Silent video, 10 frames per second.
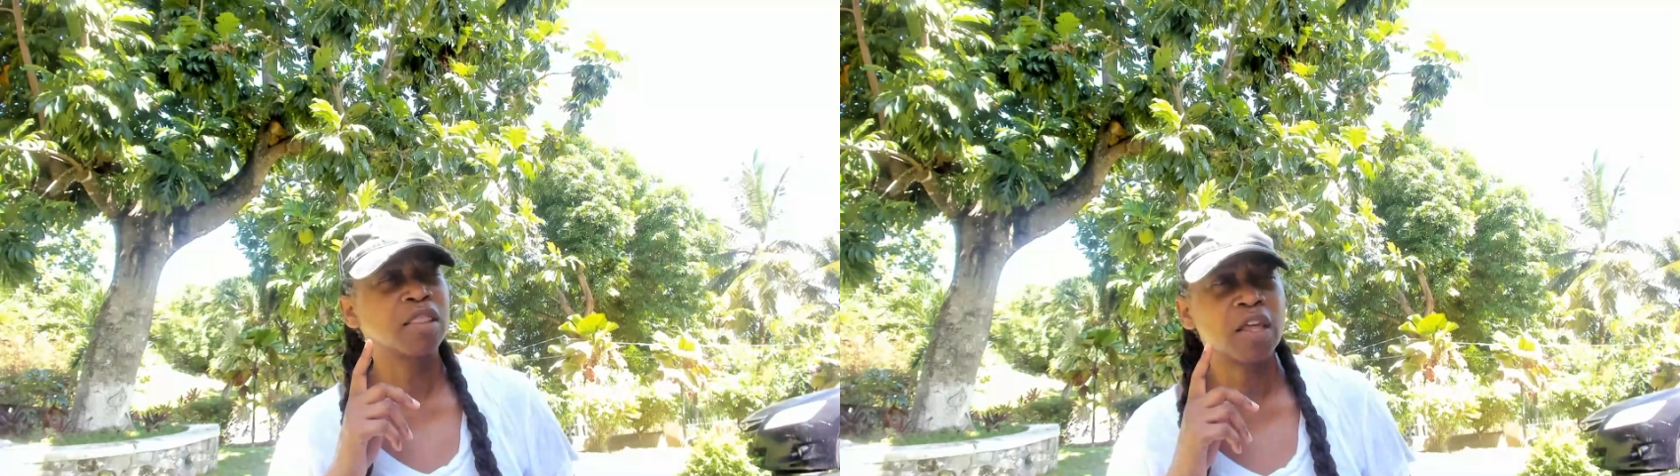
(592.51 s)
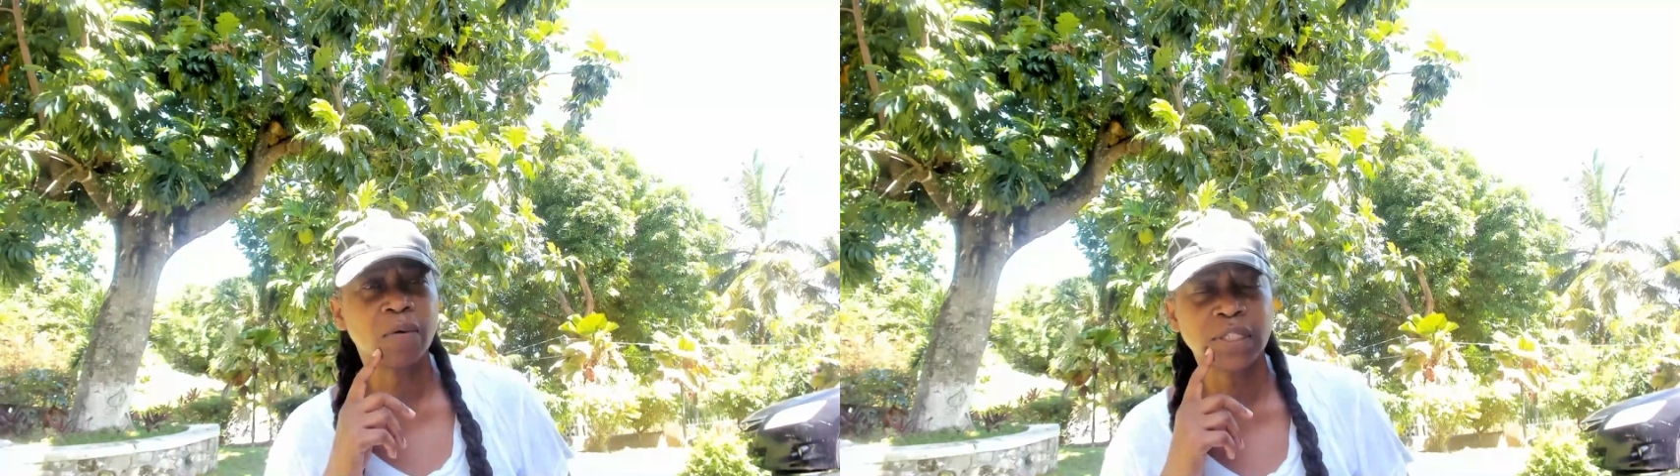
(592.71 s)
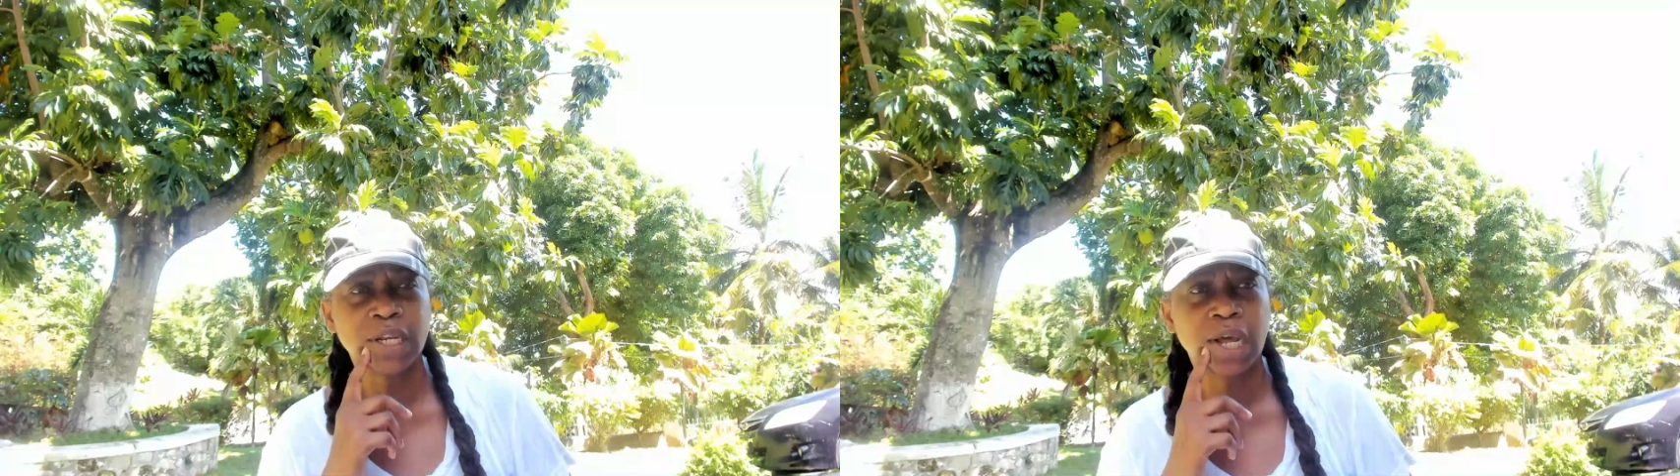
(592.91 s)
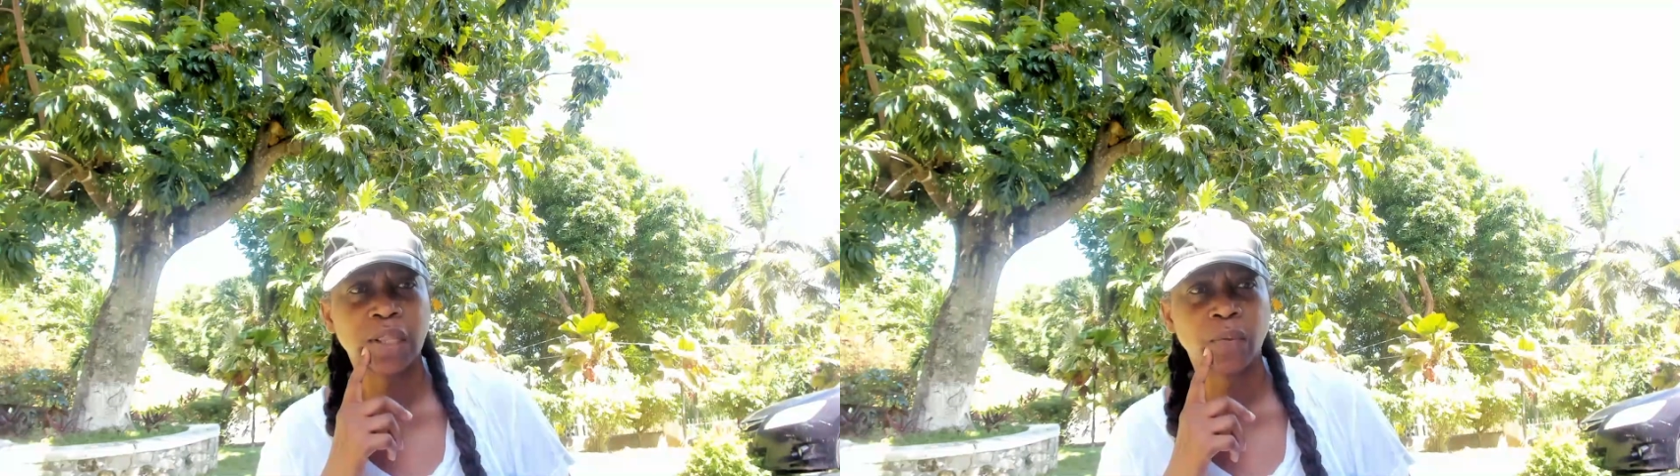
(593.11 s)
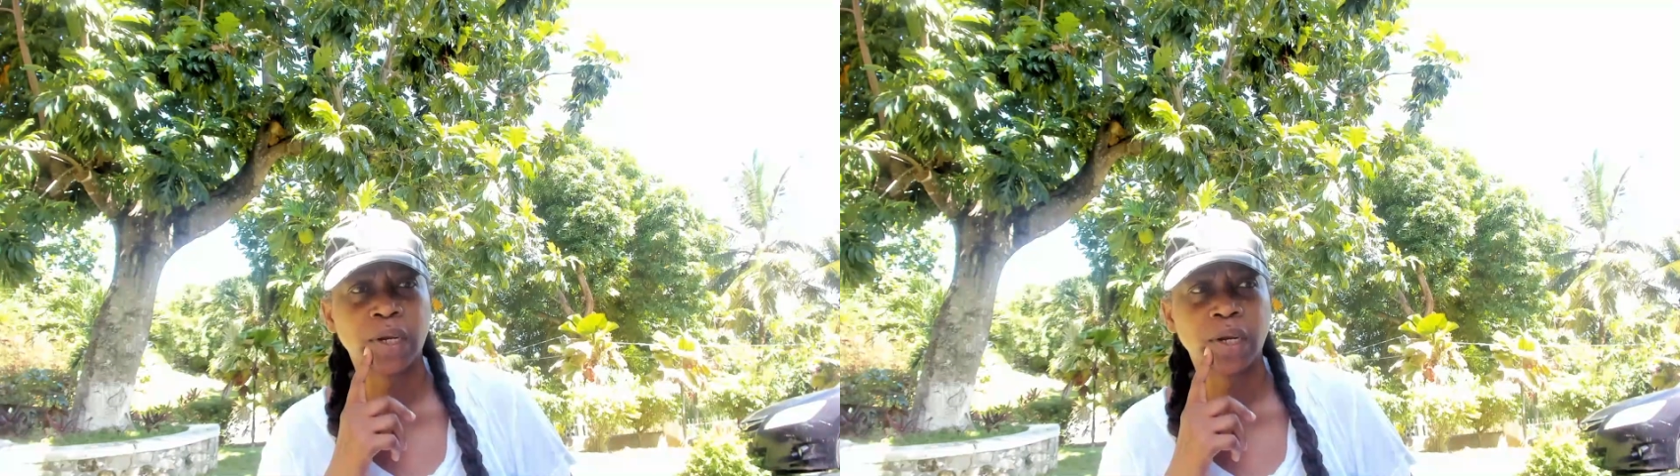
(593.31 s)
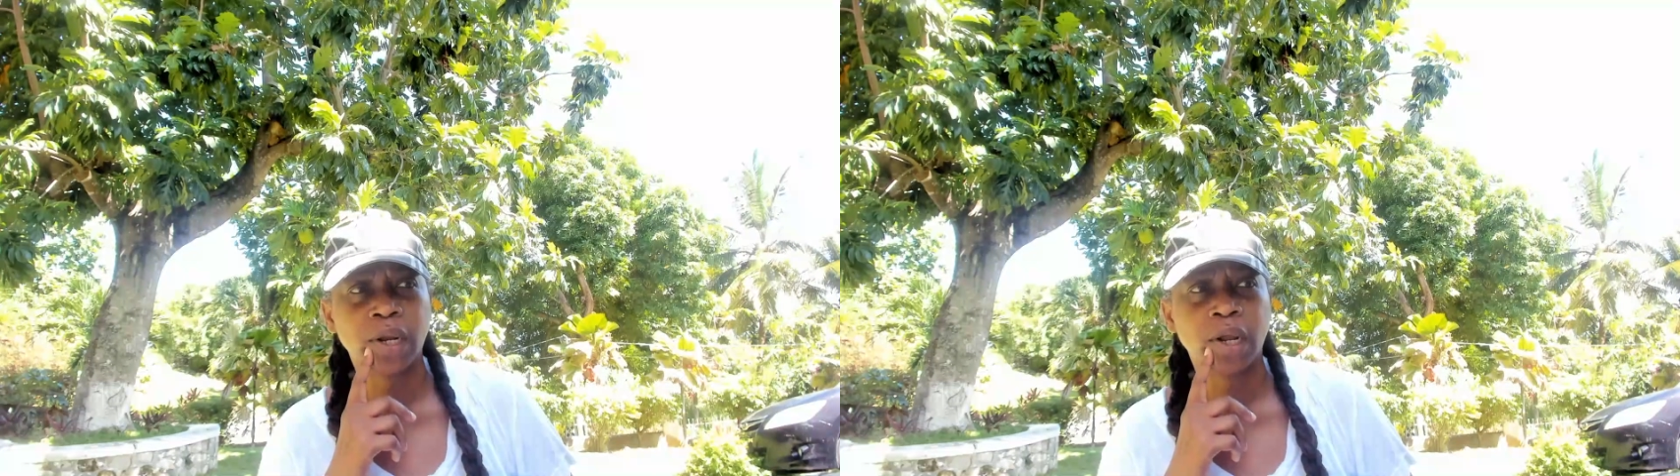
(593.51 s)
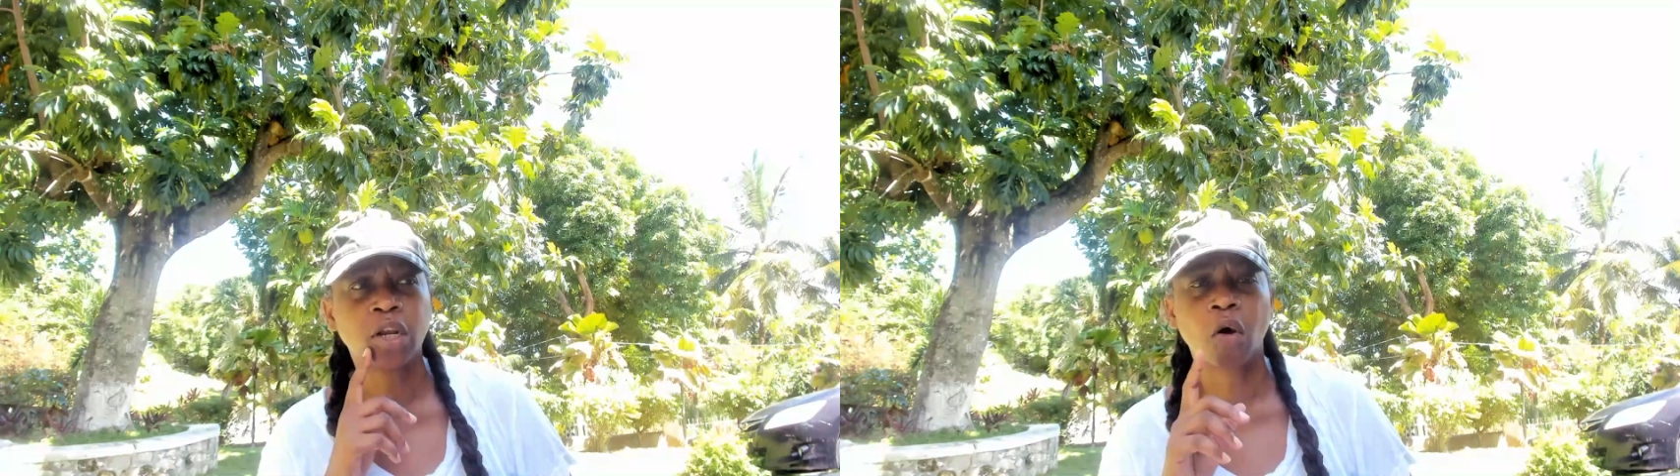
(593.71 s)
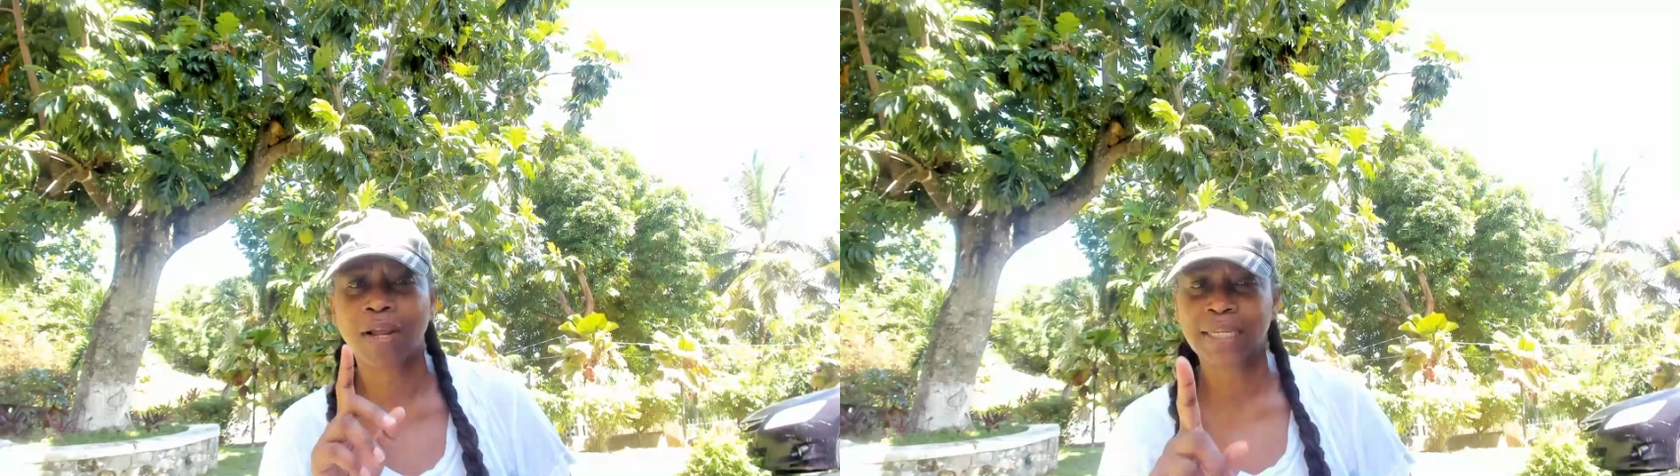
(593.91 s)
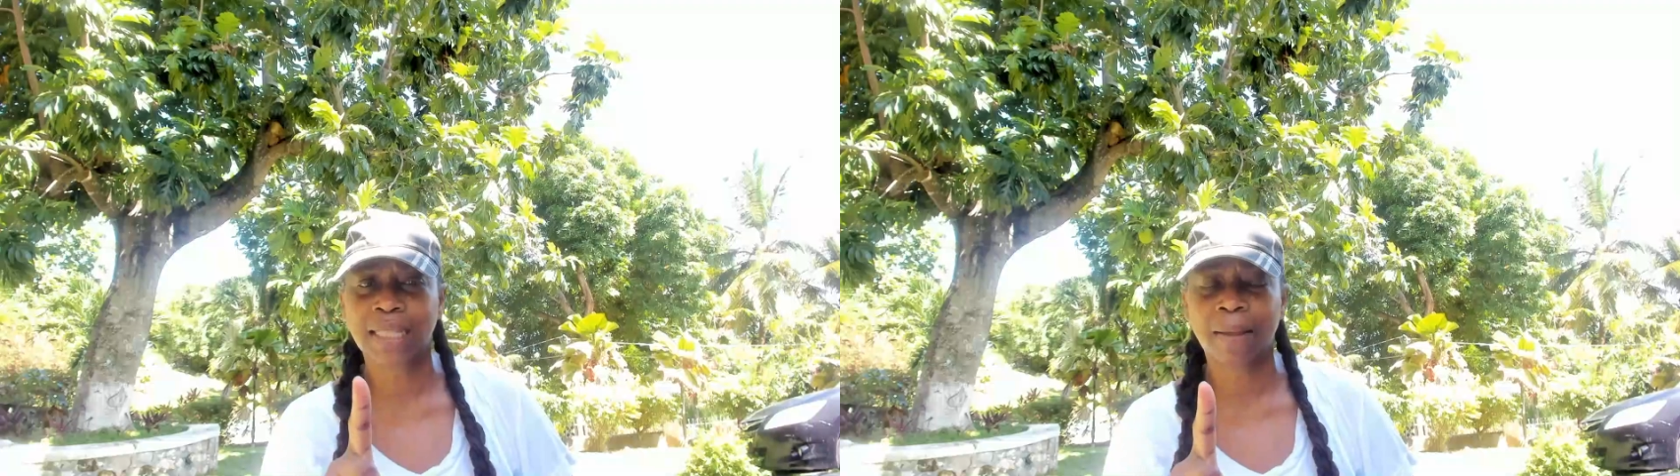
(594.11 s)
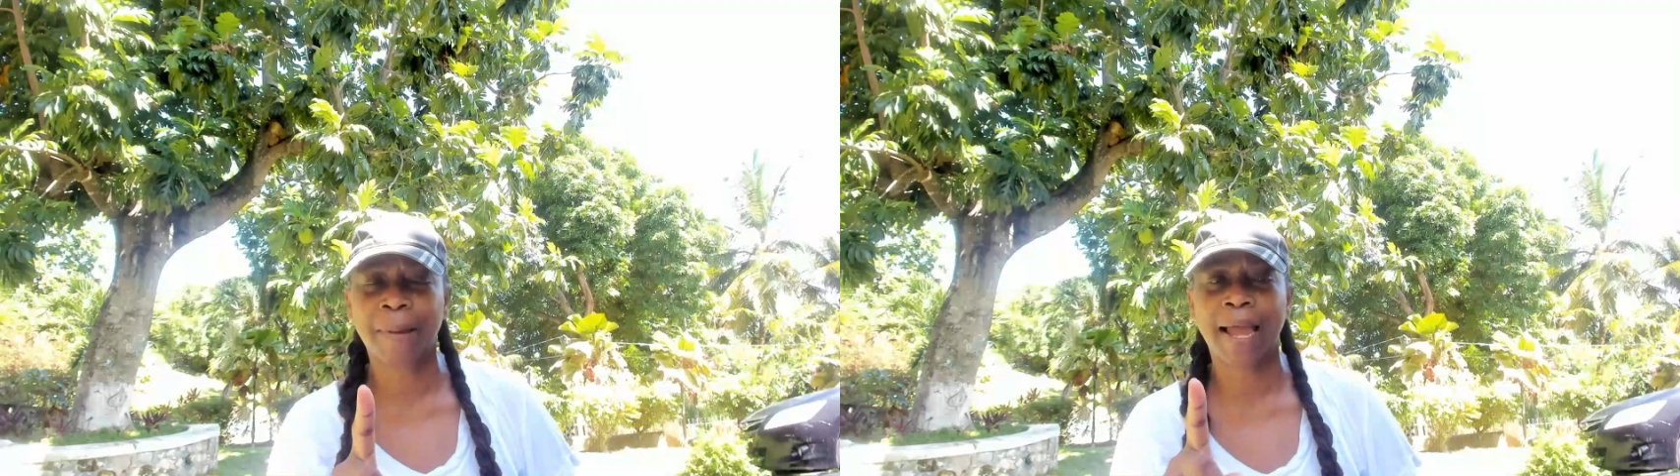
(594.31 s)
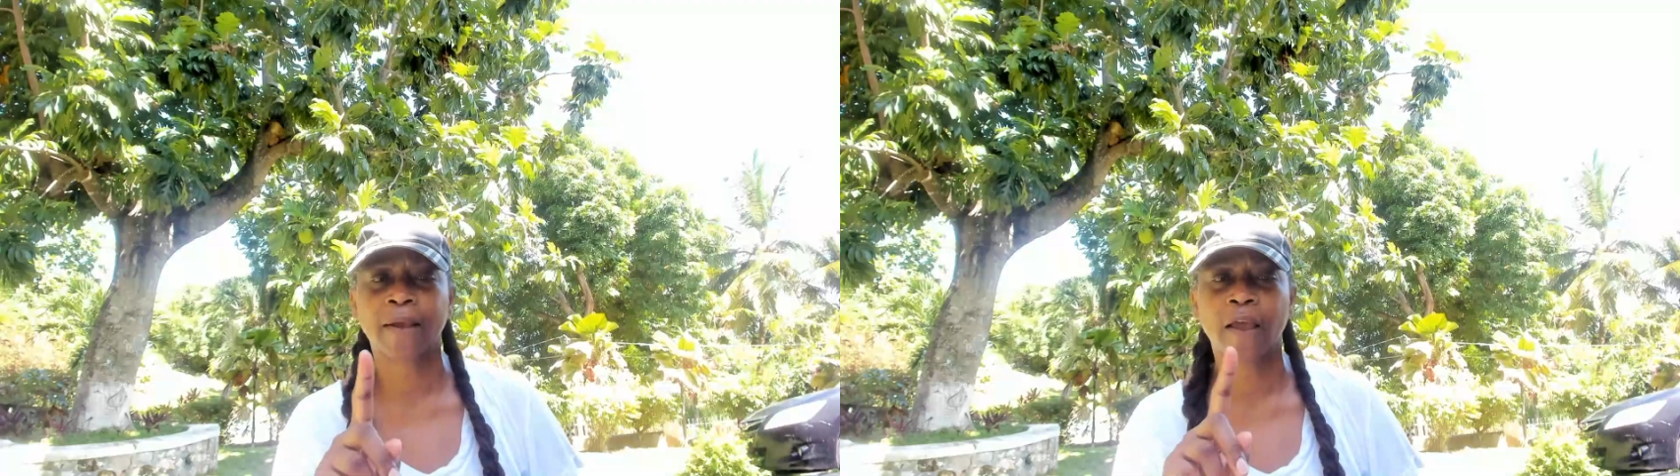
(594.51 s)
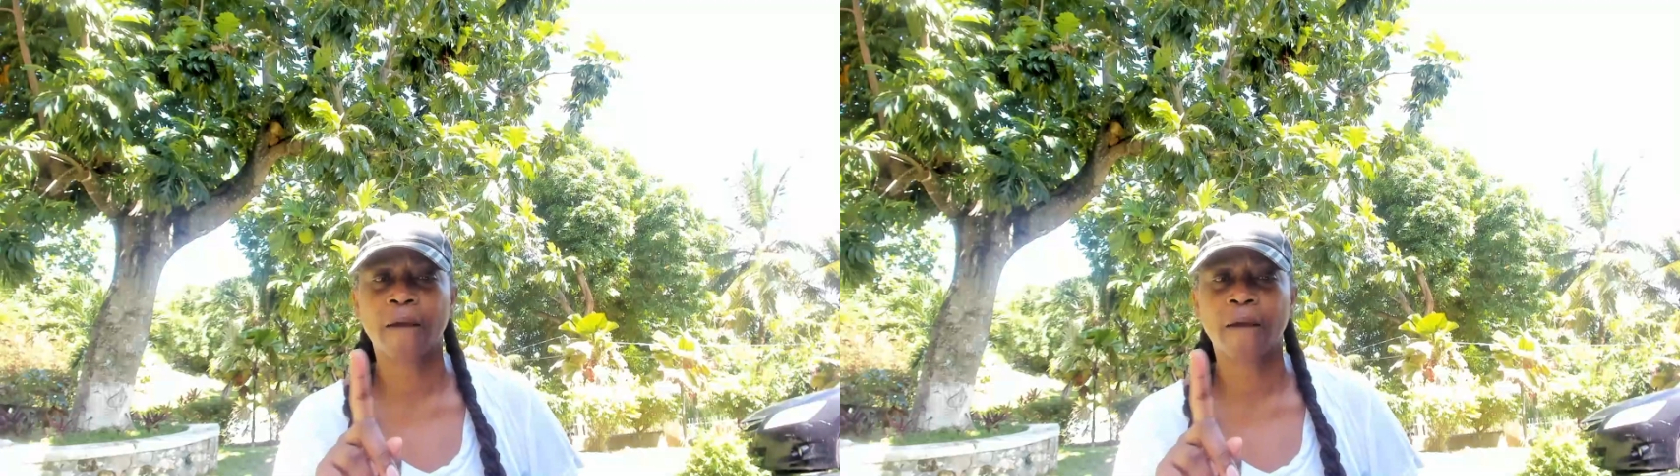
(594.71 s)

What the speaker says: There is another one. No, I take that back.